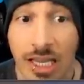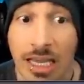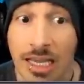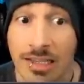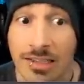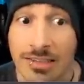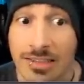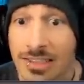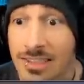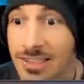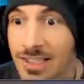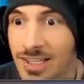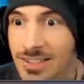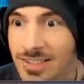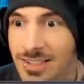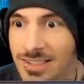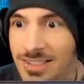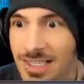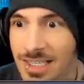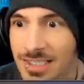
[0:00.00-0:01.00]
as he
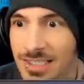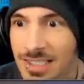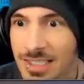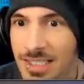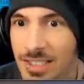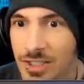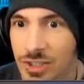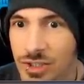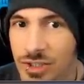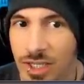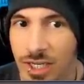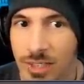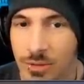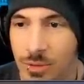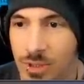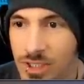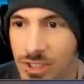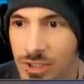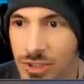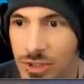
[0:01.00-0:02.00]
doesn't take the kill shot,
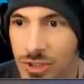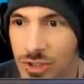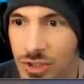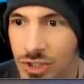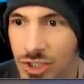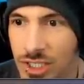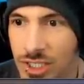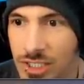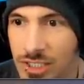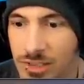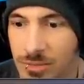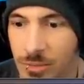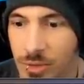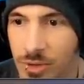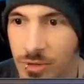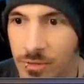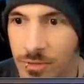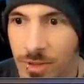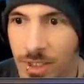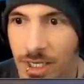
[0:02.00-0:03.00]
which is genius
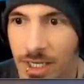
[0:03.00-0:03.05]
move.